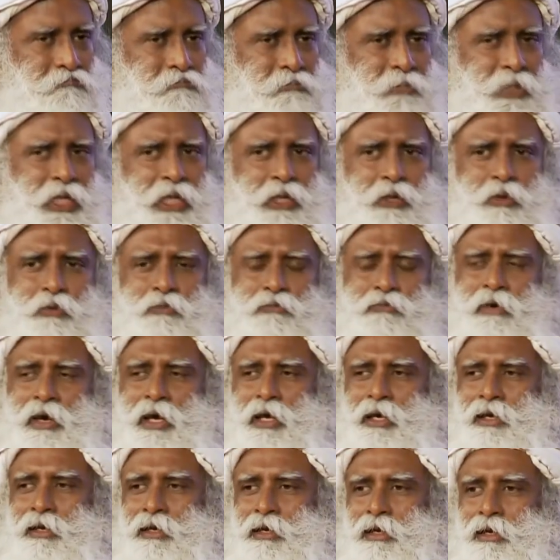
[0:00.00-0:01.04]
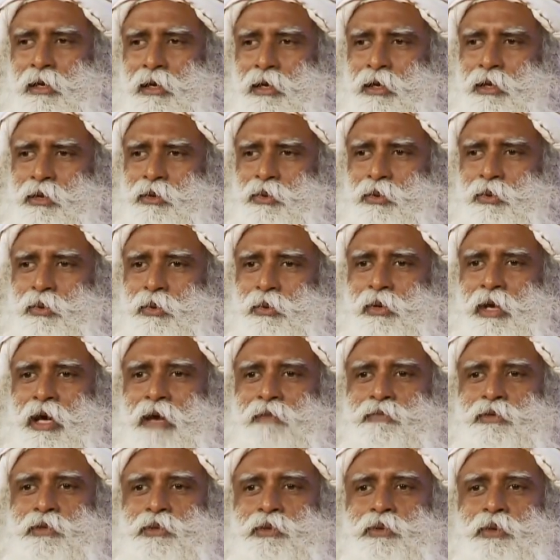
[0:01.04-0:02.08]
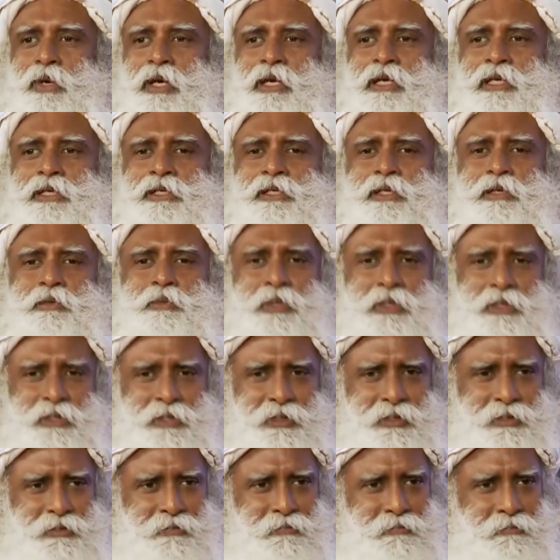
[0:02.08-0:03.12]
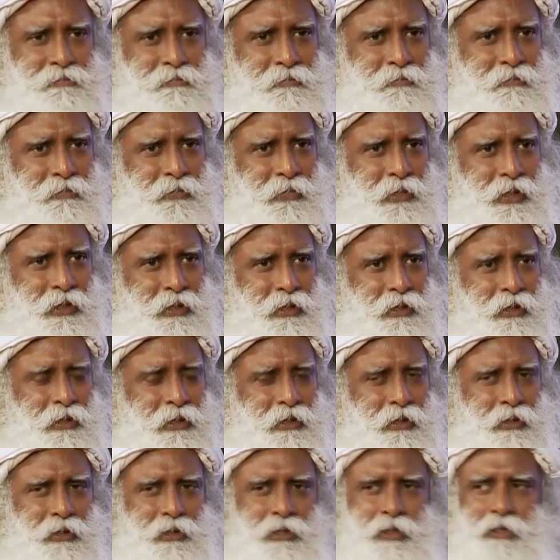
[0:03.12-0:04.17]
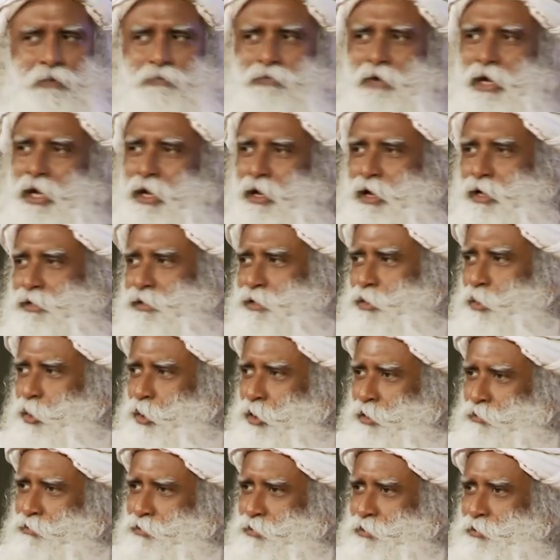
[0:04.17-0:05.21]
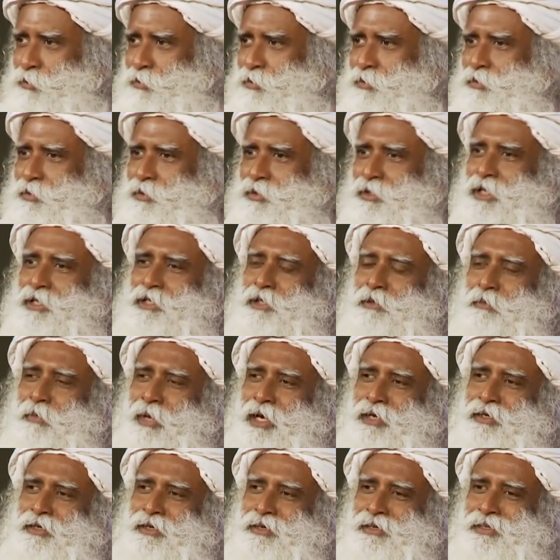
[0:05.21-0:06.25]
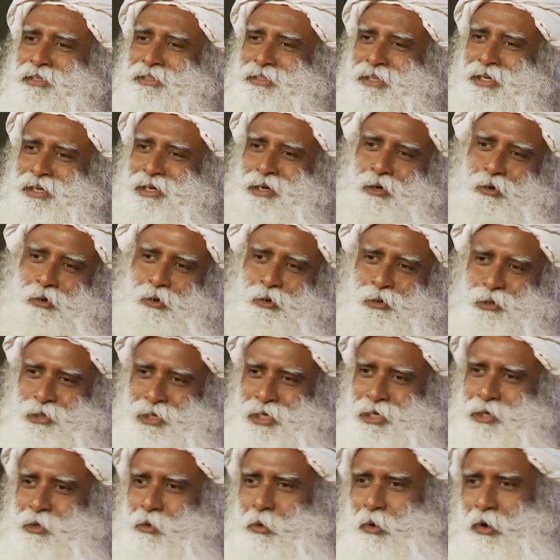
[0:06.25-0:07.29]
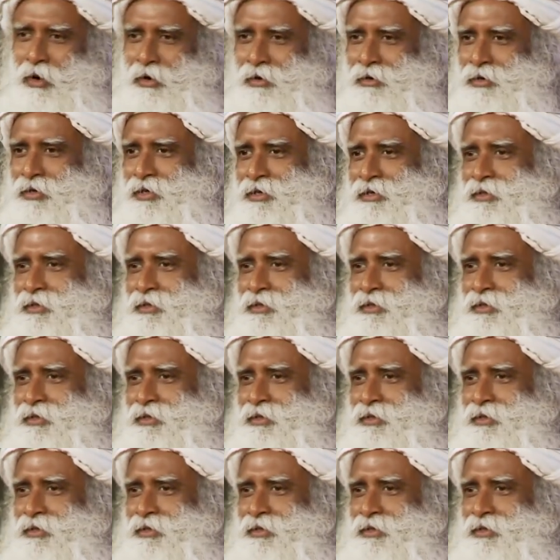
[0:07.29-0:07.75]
then you find you don't have to do any service. If I ask all of you, doesn't matter retail or wholesale you are,